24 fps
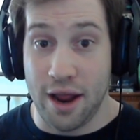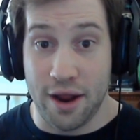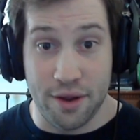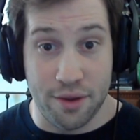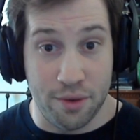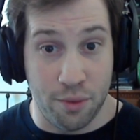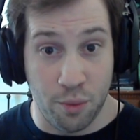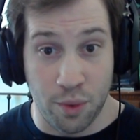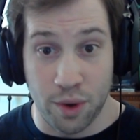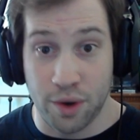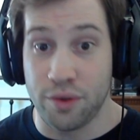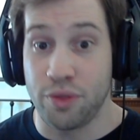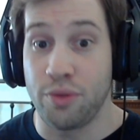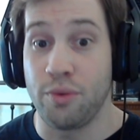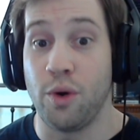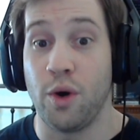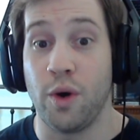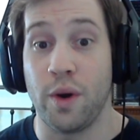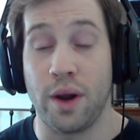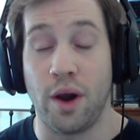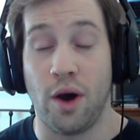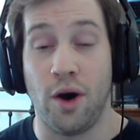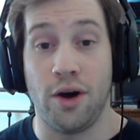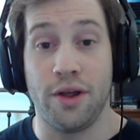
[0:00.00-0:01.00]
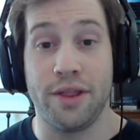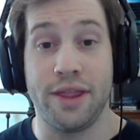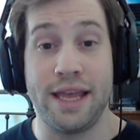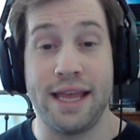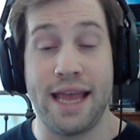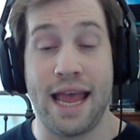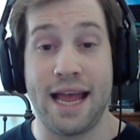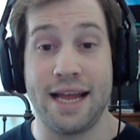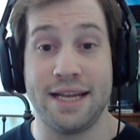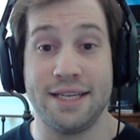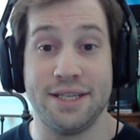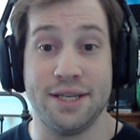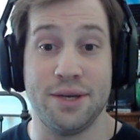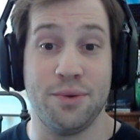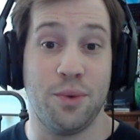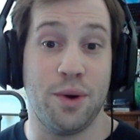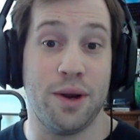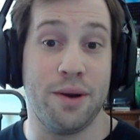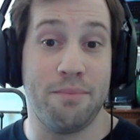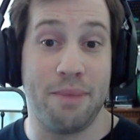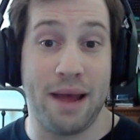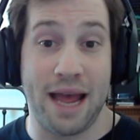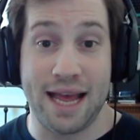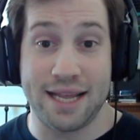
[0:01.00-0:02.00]
we're throwing all the eggs in
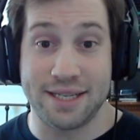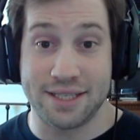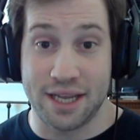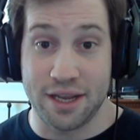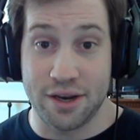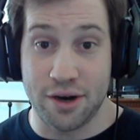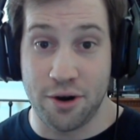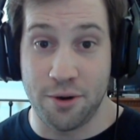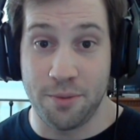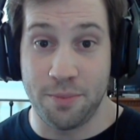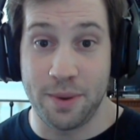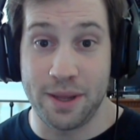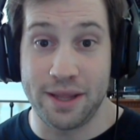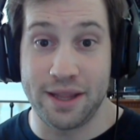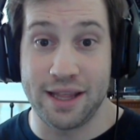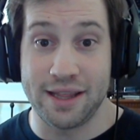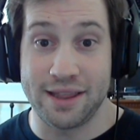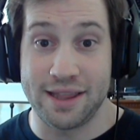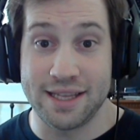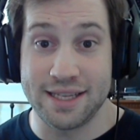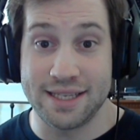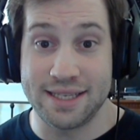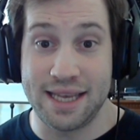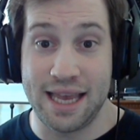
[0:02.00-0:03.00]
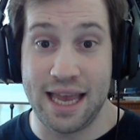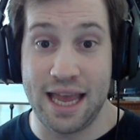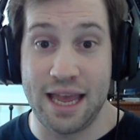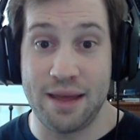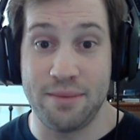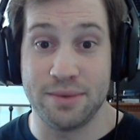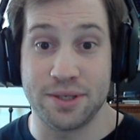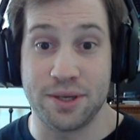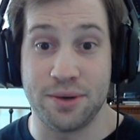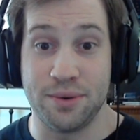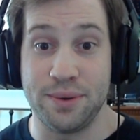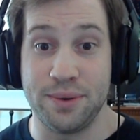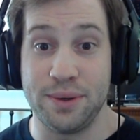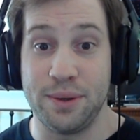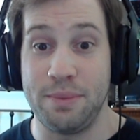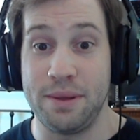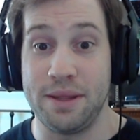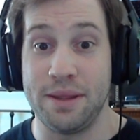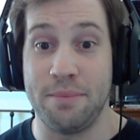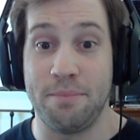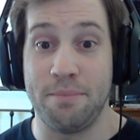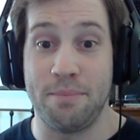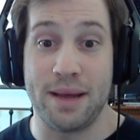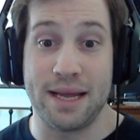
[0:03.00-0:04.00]
one basket hoping that this game is going to
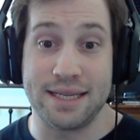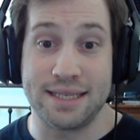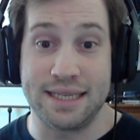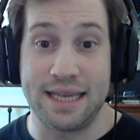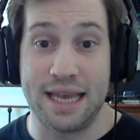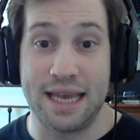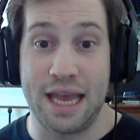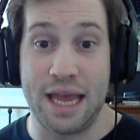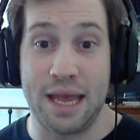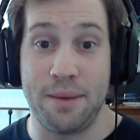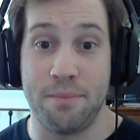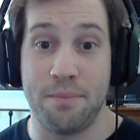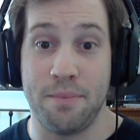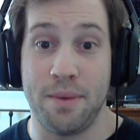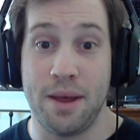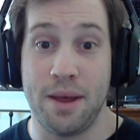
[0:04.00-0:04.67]
be the best game